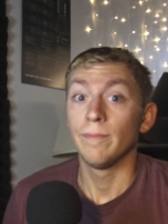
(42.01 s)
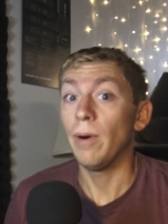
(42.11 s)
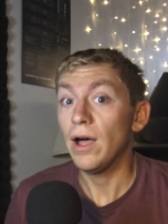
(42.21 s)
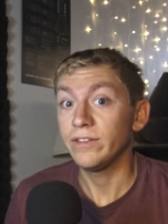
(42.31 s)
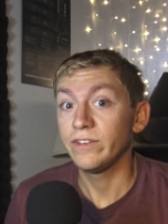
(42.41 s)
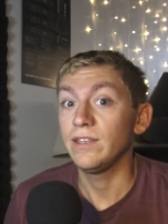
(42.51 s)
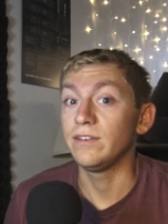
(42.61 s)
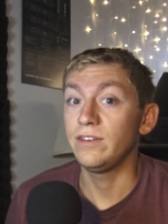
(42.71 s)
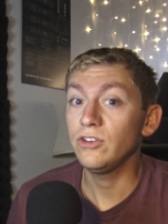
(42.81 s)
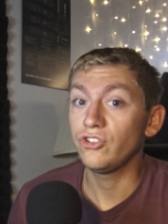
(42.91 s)
But
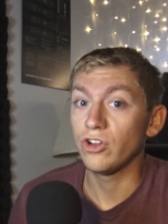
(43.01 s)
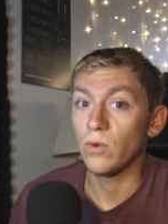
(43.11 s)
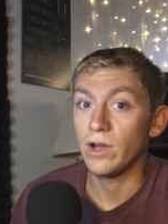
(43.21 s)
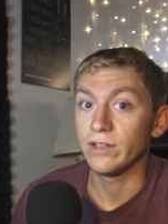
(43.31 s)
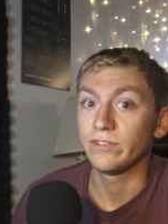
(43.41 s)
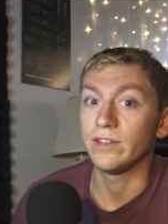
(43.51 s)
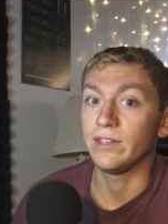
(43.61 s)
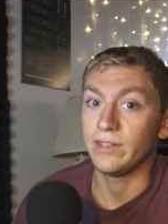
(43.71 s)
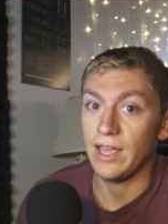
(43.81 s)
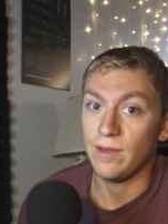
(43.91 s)
it did show us that
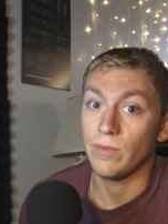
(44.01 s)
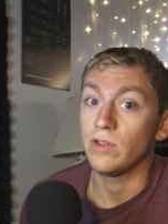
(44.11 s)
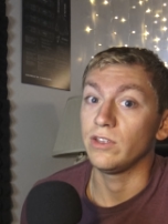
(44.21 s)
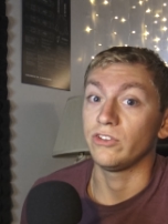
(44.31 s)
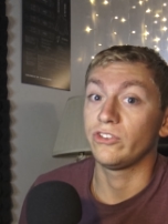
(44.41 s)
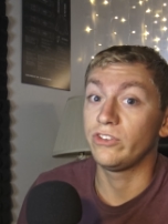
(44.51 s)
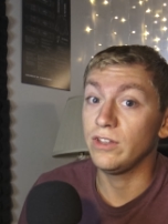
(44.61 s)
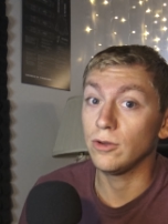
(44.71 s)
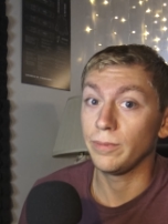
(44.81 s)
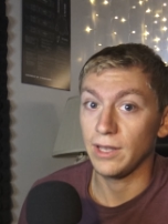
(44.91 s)
the game is
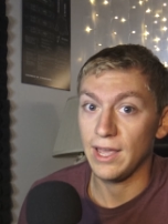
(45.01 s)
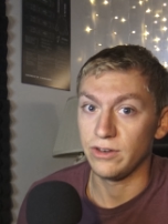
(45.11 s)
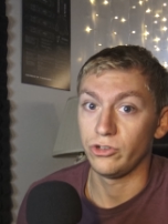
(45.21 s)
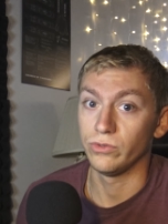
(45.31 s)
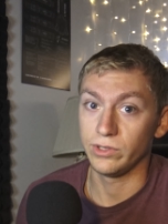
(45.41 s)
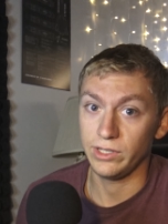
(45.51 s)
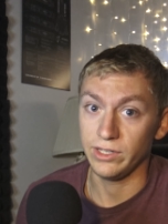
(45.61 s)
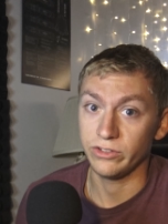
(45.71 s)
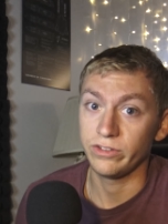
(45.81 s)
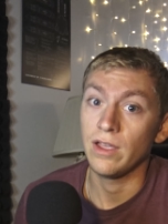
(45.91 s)
still planned to
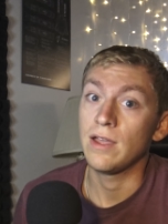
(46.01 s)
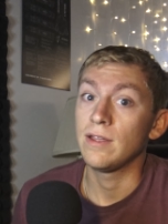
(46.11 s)
release.